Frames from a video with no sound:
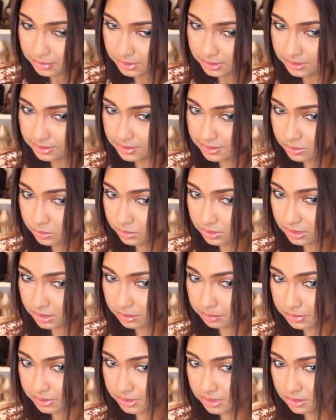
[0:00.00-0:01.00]
Please work,
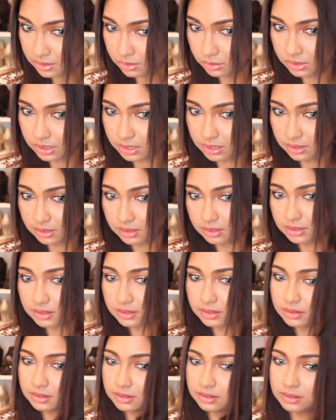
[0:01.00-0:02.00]
please work.
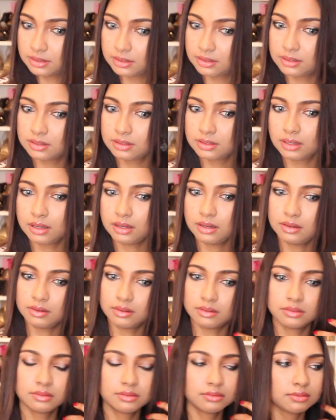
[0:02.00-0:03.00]

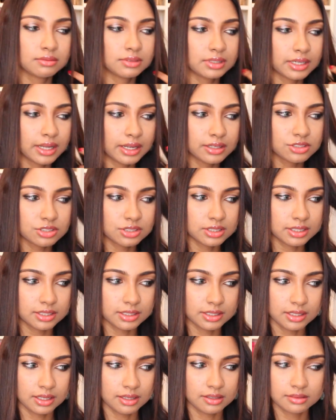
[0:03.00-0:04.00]
Oh, it actually
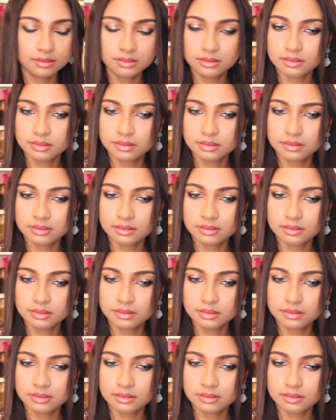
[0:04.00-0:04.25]
did.